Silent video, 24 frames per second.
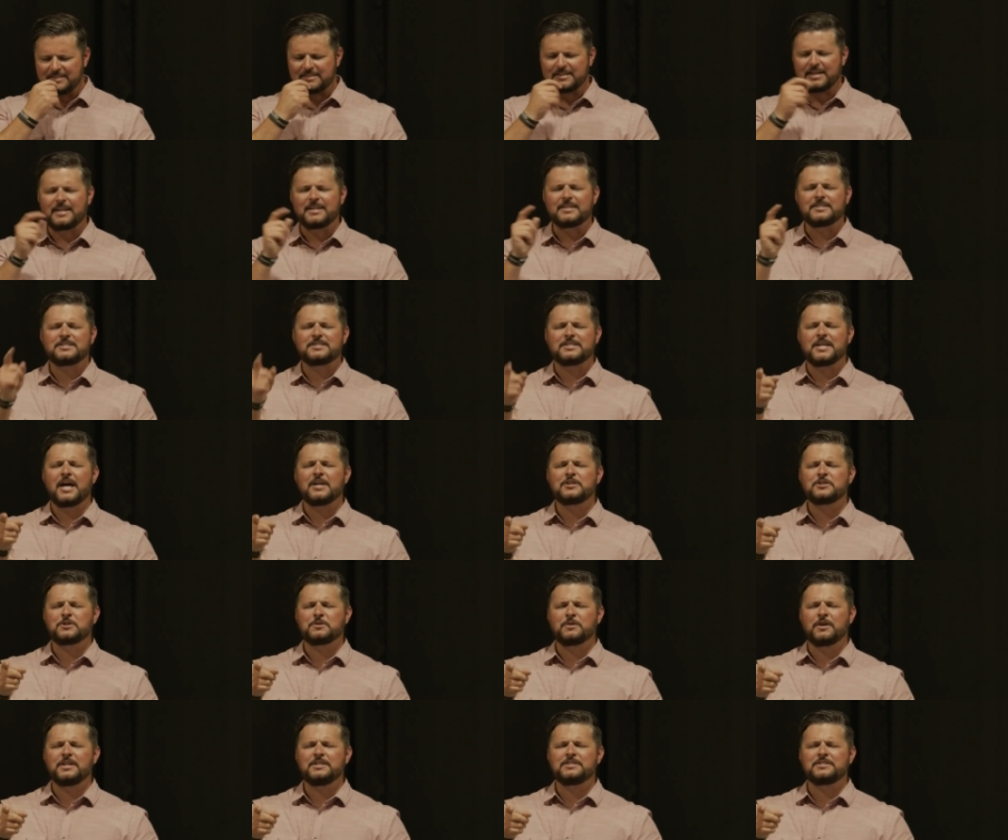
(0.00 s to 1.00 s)
is that it
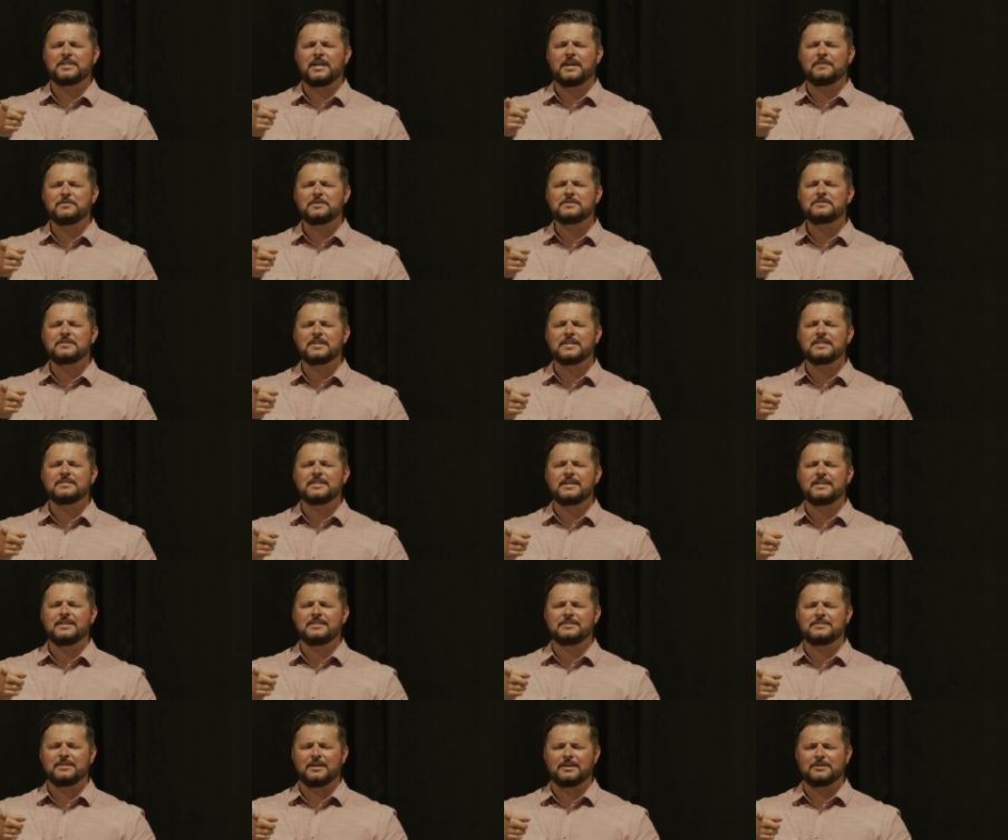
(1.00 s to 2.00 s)
saturates everything
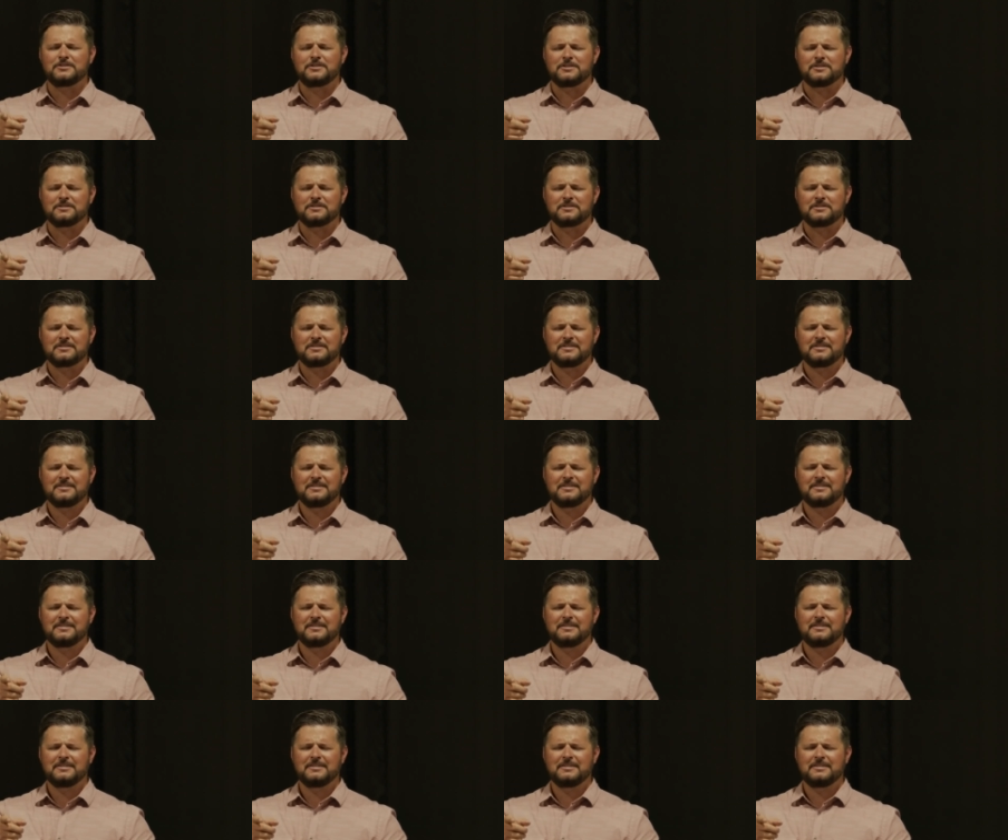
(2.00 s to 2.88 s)
that it touches.